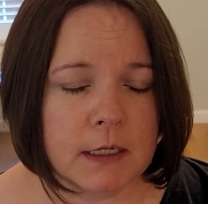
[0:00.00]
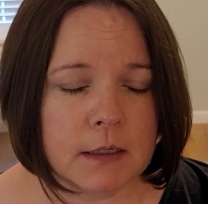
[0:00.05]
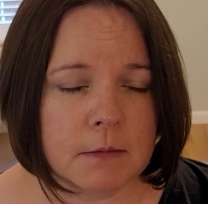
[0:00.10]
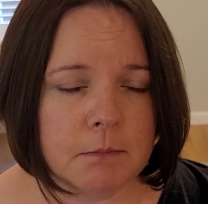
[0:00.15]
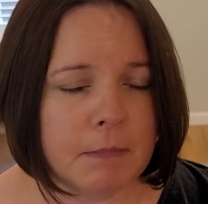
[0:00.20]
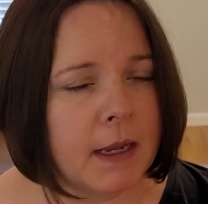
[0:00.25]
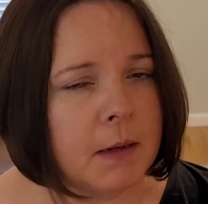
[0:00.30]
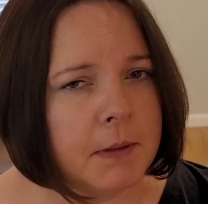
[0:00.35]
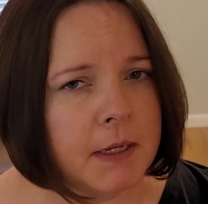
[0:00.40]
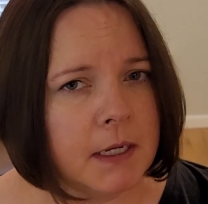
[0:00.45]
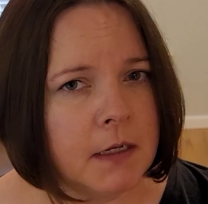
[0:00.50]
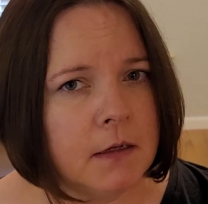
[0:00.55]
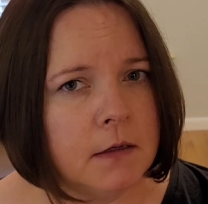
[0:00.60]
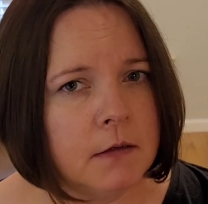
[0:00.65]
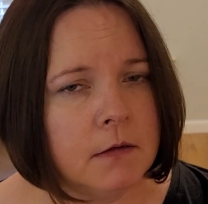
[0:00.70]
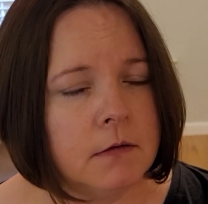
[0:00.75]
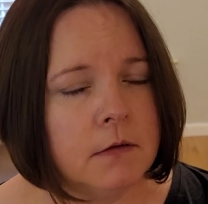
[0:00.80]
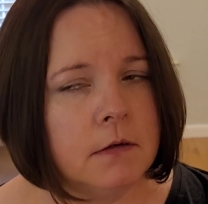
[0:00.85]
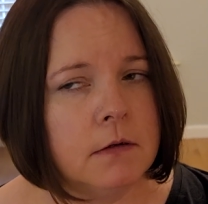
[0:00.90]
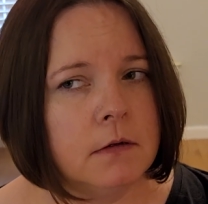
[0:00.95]
Maybe.
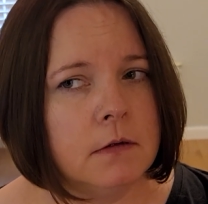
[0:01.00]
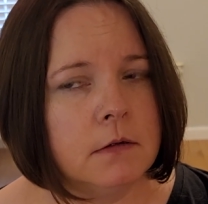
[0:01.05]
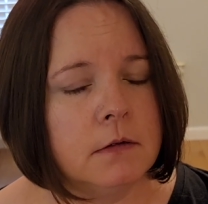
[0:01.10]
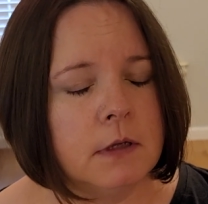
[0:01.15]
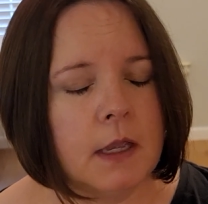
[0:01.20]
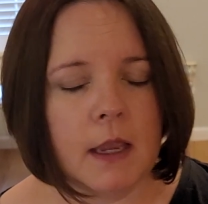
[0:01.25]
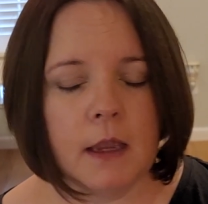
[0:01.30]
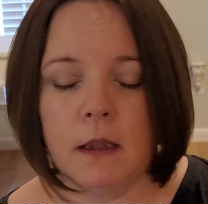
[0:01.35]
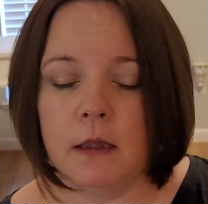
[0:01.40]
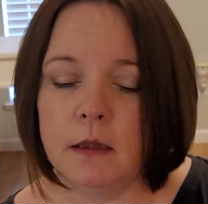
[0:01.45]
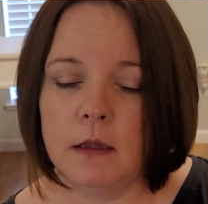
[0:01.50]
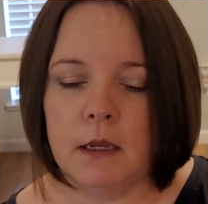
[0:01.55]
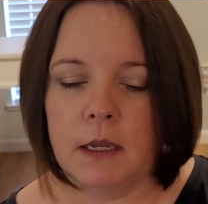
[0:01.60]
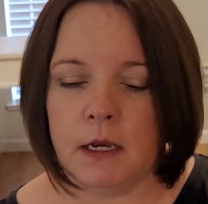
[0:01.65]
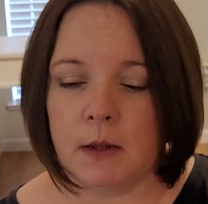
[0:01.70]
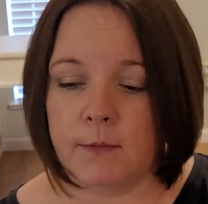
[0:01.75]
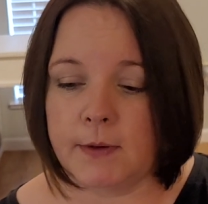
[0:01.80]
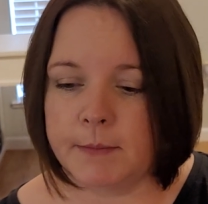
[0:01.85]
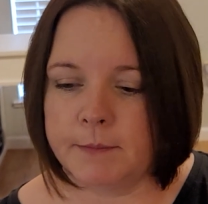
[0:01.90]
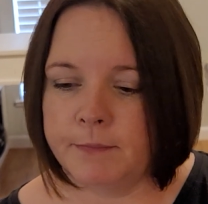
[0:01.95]

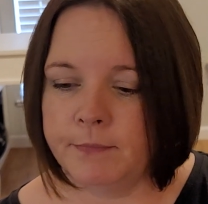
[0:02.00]
Anyway.